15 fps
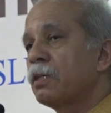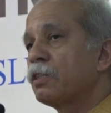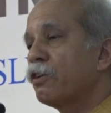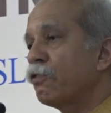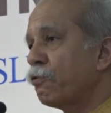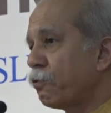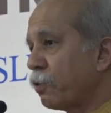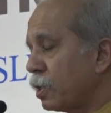
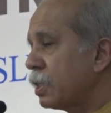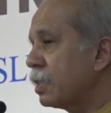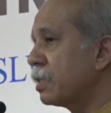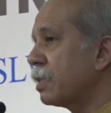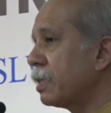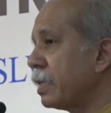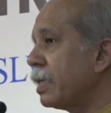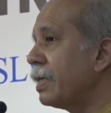The
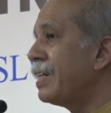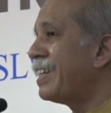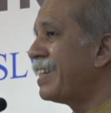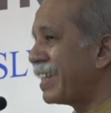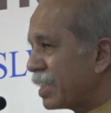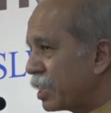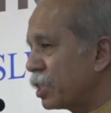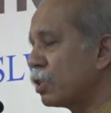first real
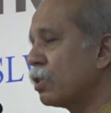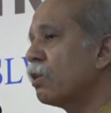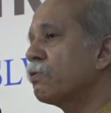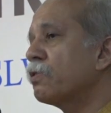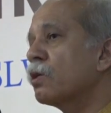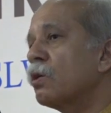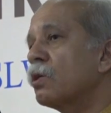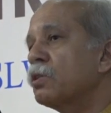test of
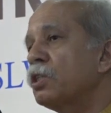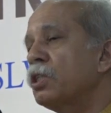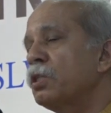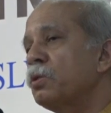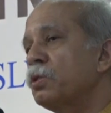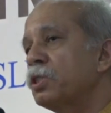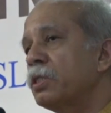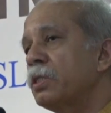the
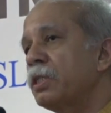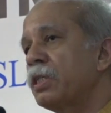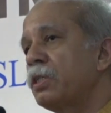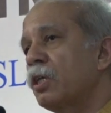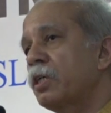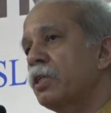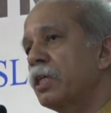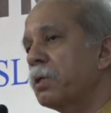constitution did
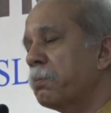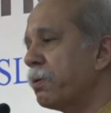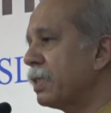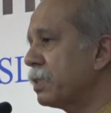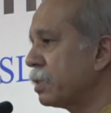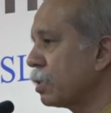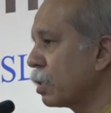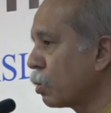not take
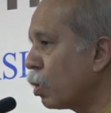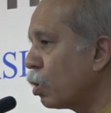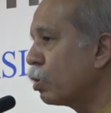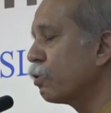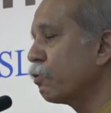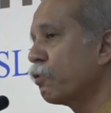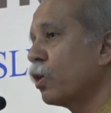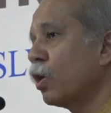place in the court
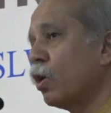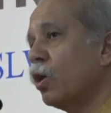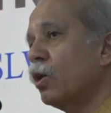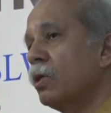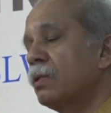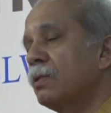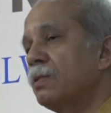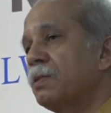of
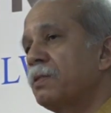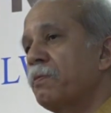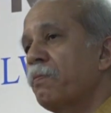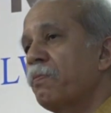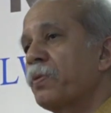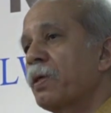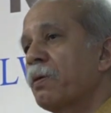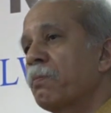law,
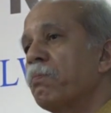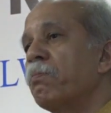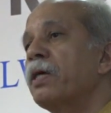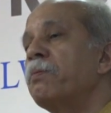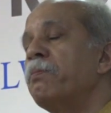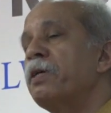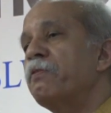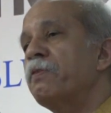
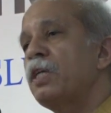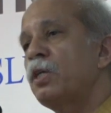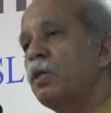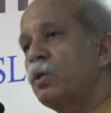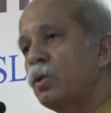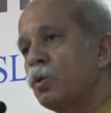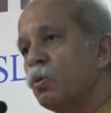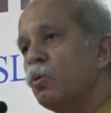but
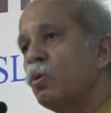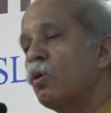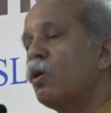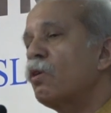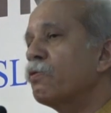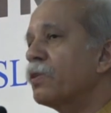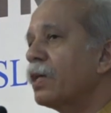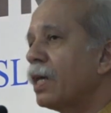between two
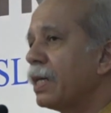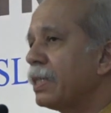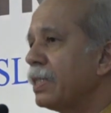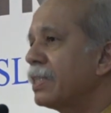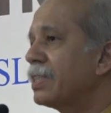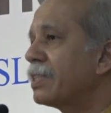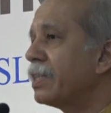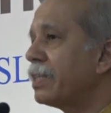of the
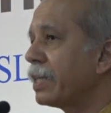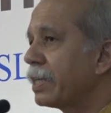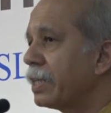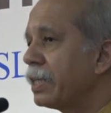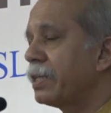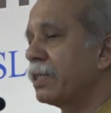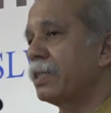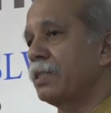highest
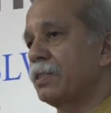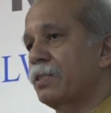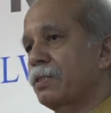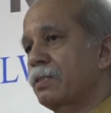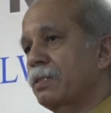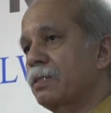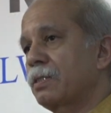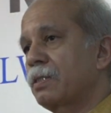dignitaries,